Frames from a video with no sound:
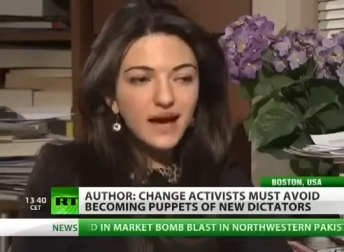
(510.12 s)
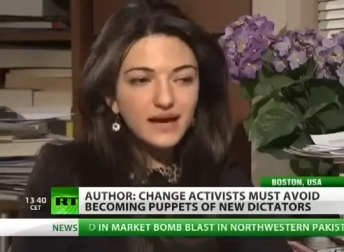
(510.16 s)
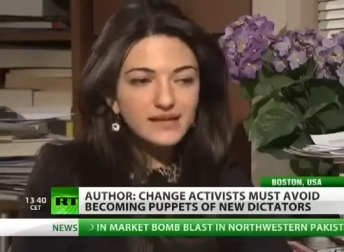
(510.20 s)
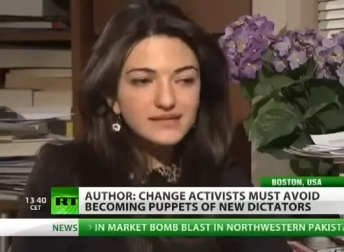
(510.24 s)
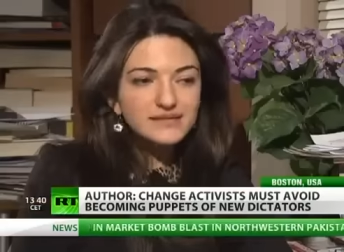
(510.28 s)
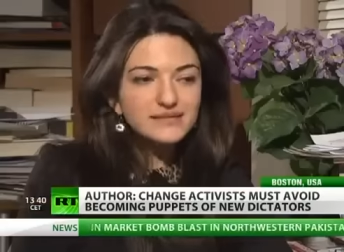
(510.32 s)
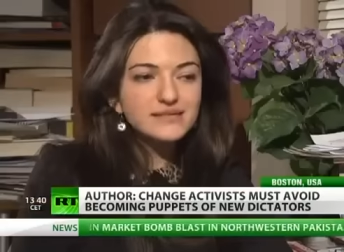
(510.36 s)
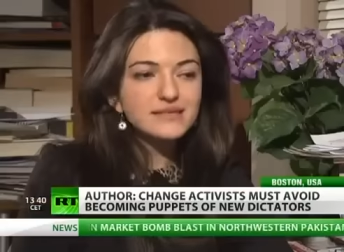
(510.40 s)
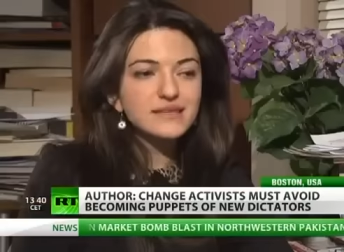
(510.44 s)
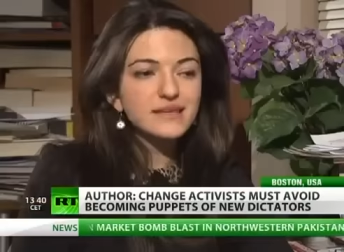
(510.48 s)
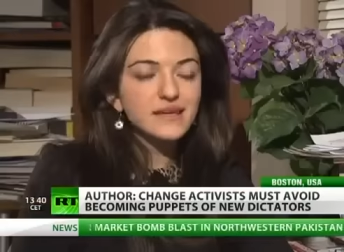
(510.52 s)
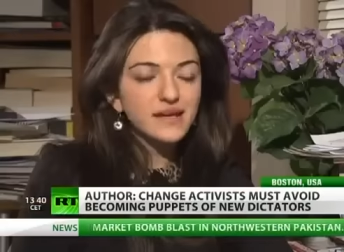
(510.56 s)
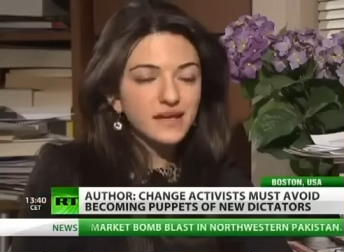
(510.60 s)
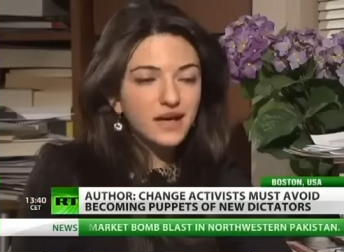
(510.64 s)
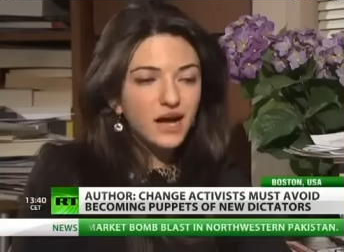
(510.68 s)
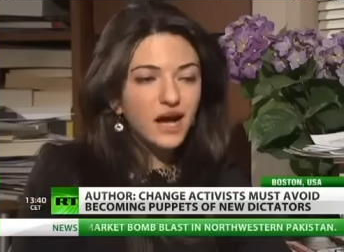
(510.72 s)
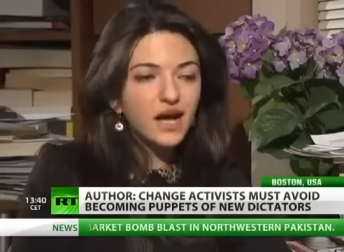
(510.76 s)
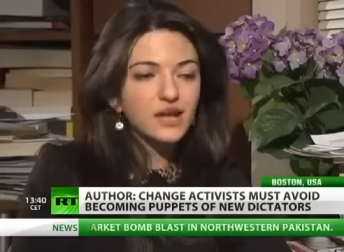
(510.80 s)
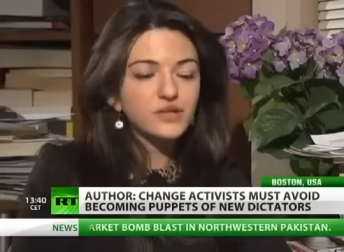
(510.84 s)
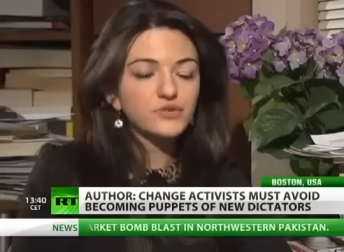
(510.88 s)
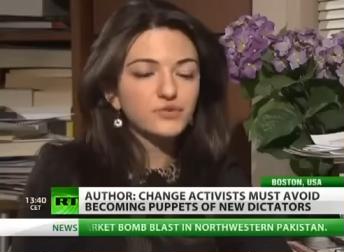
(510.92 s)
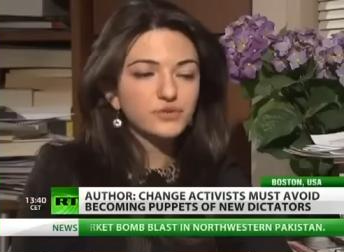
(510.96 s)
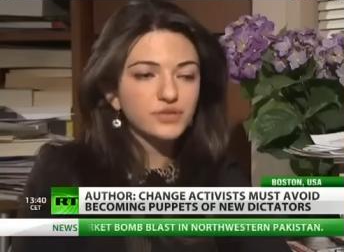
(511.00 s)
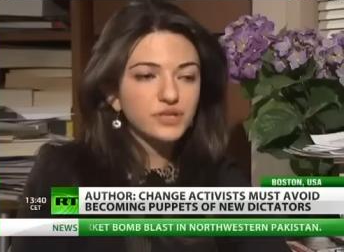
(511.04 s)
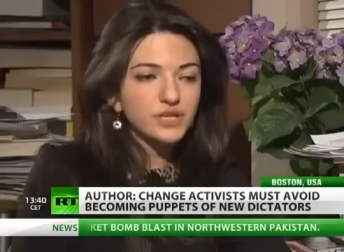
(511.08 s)
I see a
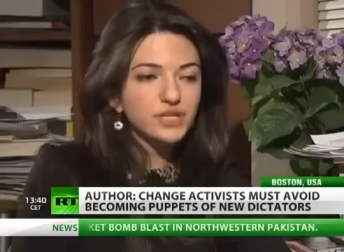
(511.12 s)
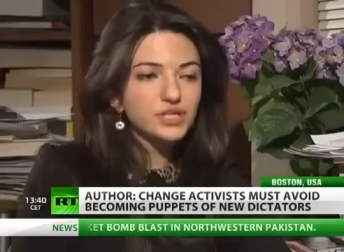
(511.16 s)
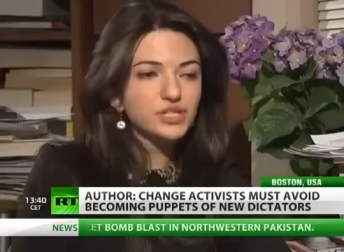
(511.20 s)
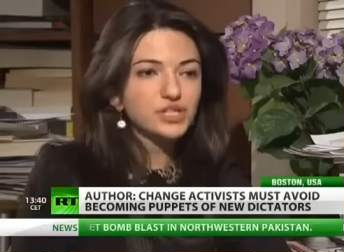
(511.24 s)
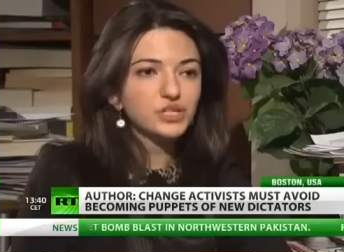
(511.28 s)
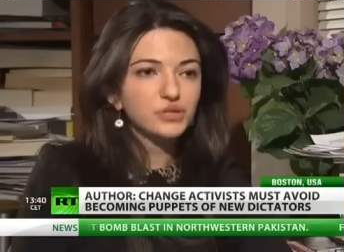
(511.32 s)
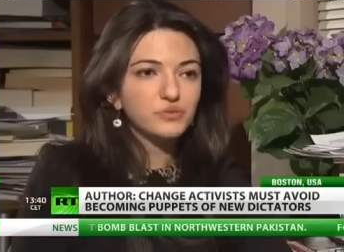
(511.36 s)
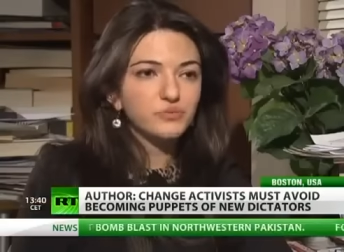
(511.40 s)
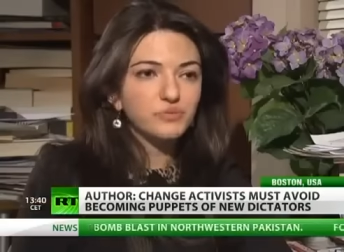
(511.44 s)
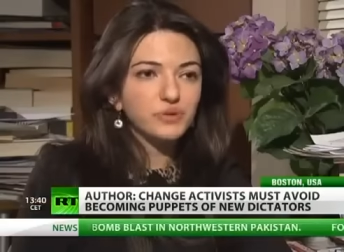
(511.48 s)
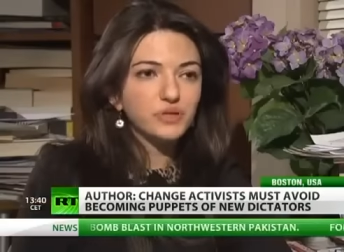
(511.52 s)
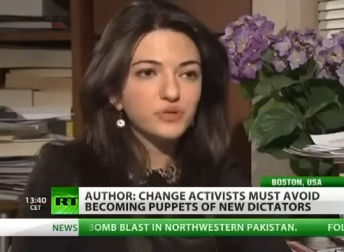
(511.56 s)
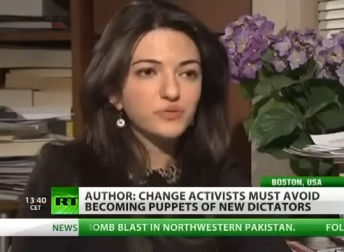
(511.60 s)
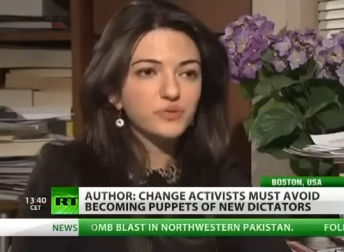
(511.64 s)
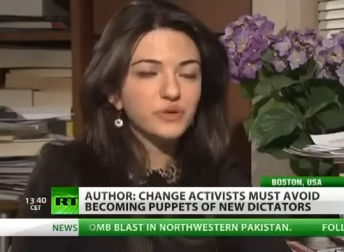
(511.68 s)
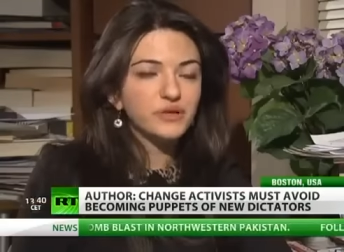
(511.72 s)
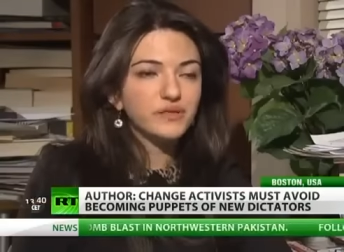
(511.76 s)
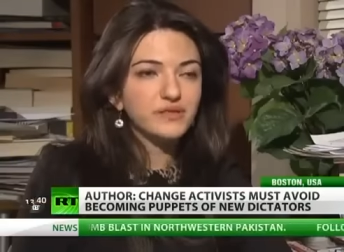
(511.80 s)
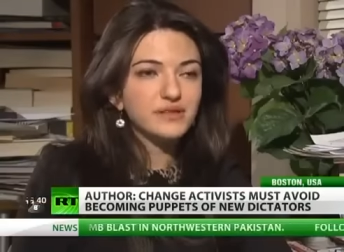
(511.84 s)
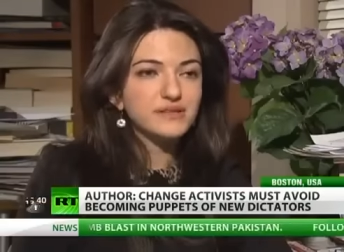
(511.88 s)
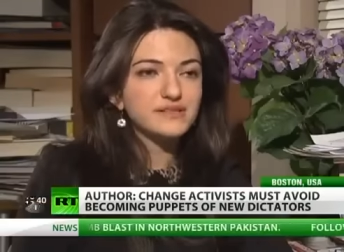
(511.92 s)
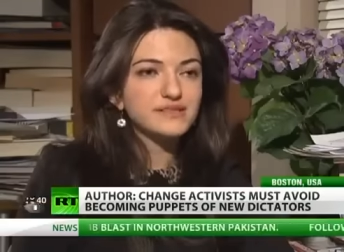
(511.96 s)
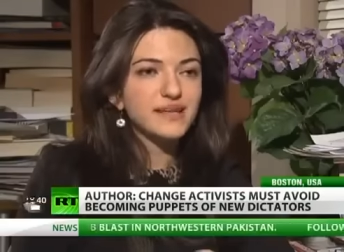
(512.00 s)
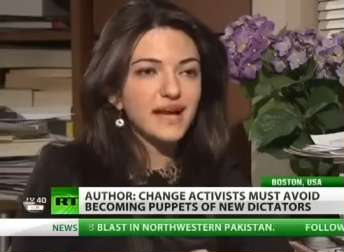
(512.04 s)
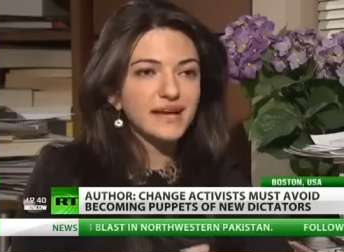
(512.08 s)
contradiction
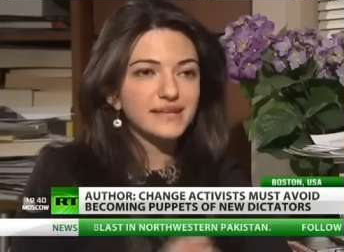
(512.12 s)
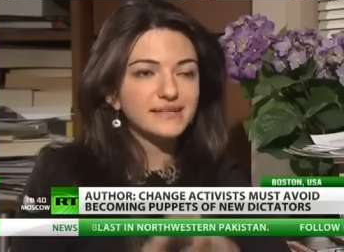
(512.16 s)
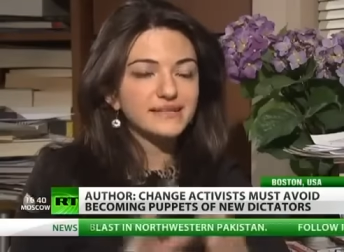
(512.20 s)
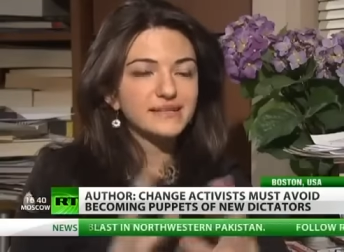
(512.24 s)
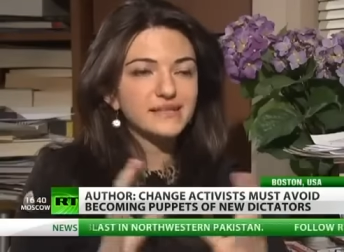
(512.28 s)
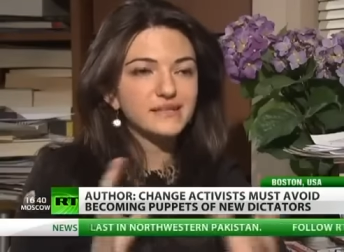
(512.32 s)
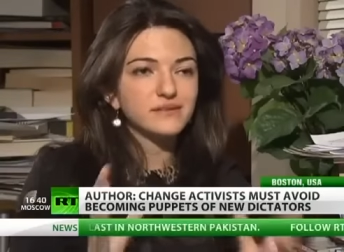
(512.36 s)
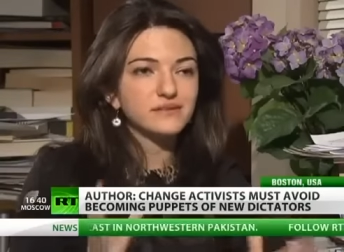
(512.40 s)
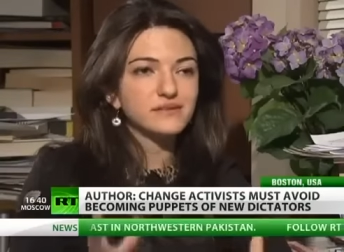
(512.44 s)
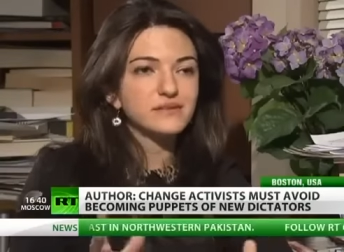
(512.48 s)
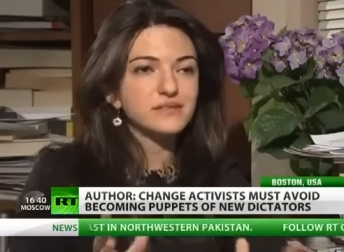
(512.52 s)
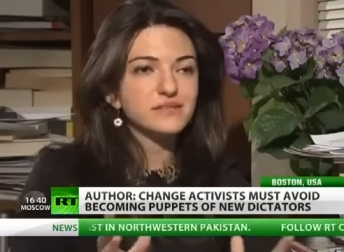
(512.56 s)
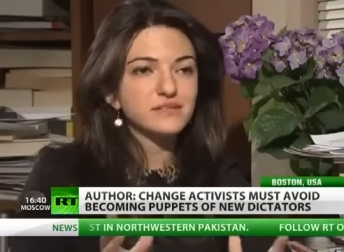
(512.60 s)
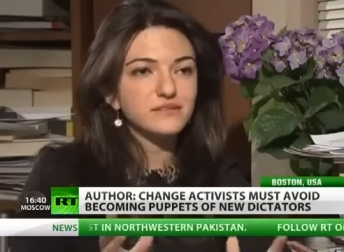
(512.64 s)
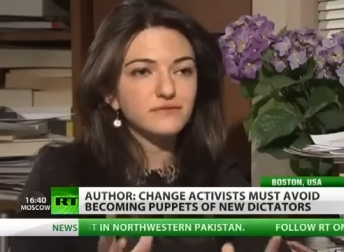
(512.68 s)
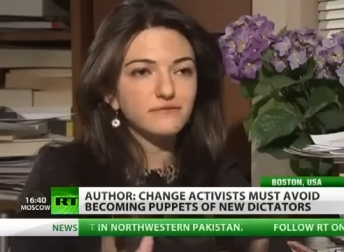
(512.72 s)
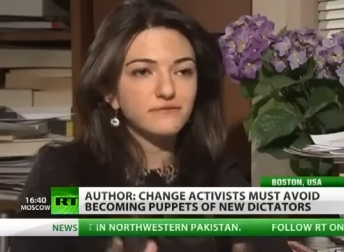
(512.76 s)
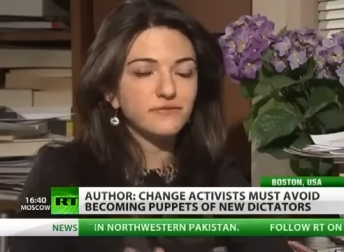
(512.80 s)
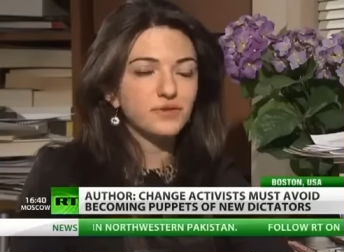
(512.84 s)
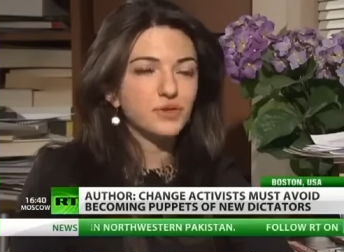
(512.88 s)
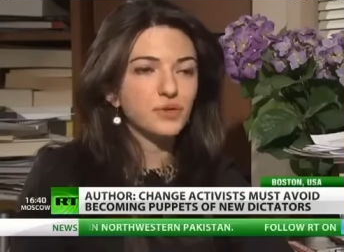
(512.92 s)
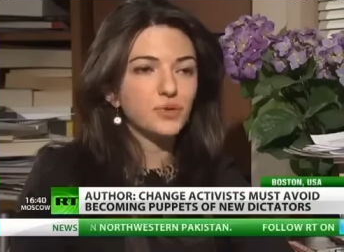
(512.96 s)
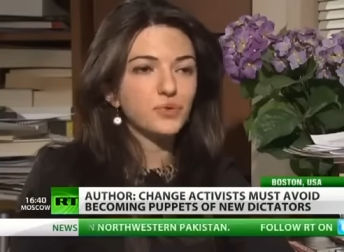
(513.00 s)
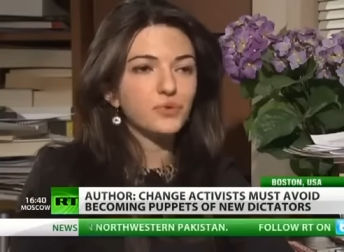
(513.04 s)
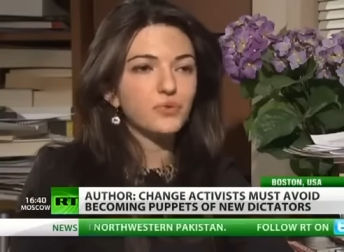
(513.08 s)
between this idealist
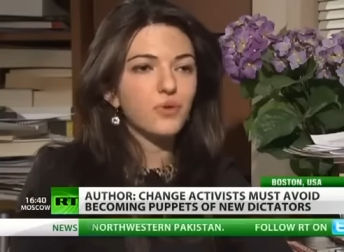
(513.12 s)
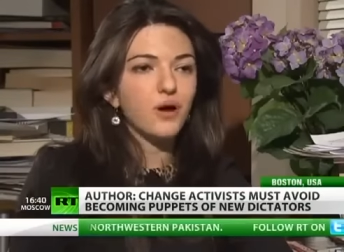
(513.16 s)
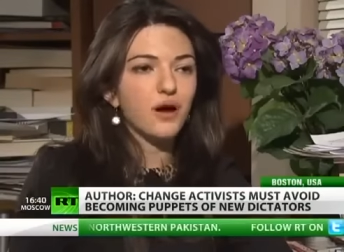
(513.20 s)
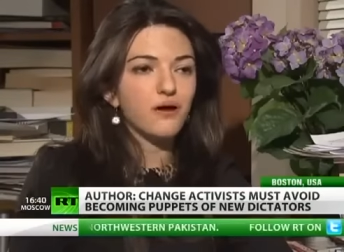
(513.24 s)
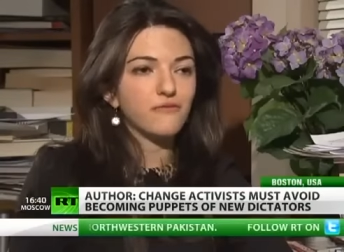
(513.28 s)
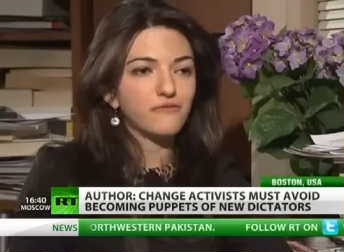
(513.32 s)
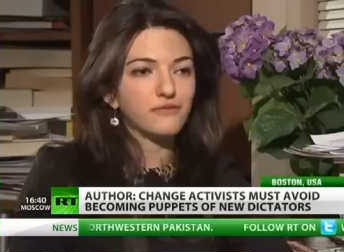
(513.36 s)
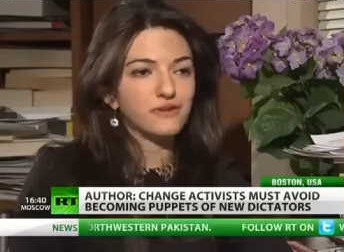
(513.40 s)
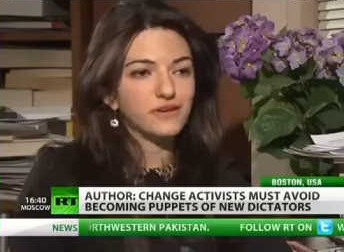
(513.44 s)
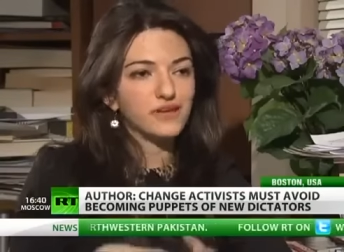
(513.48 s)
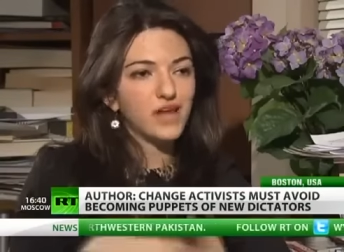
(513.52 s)
view of